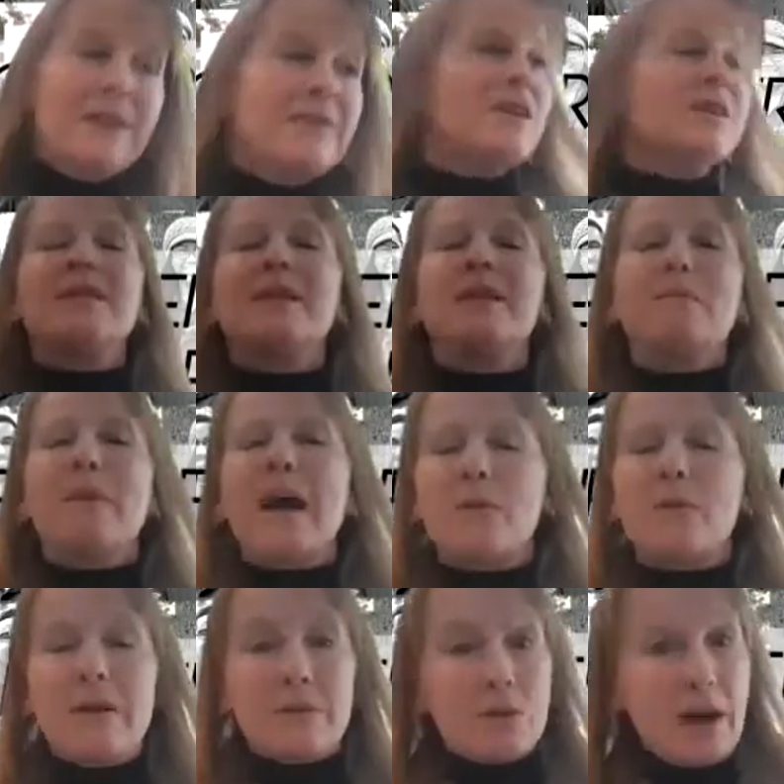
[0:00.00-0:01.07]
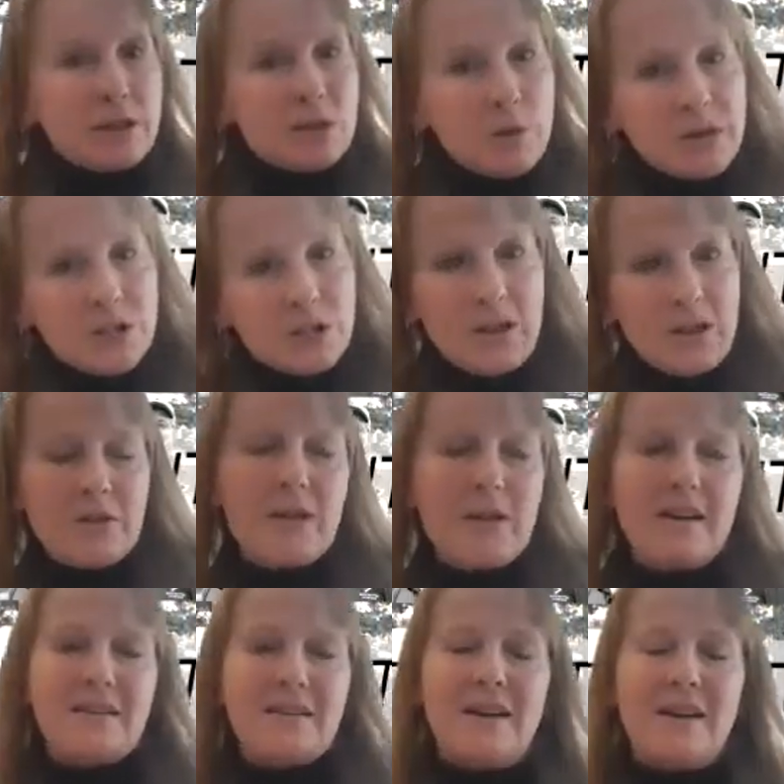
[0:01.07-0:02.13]
they're sitting back. We have a graduation on the
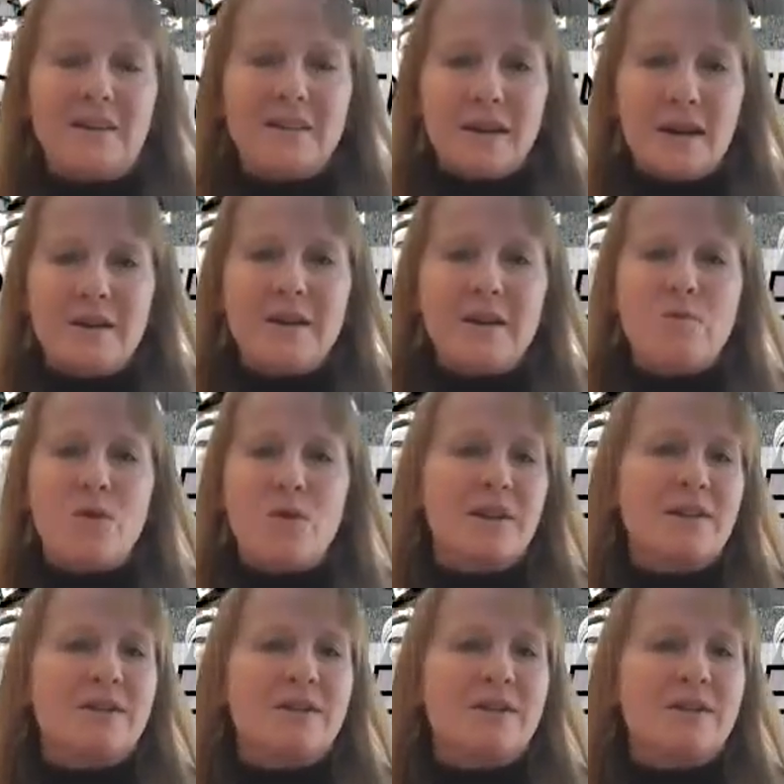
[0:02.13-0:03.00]
last day on Saturday morning.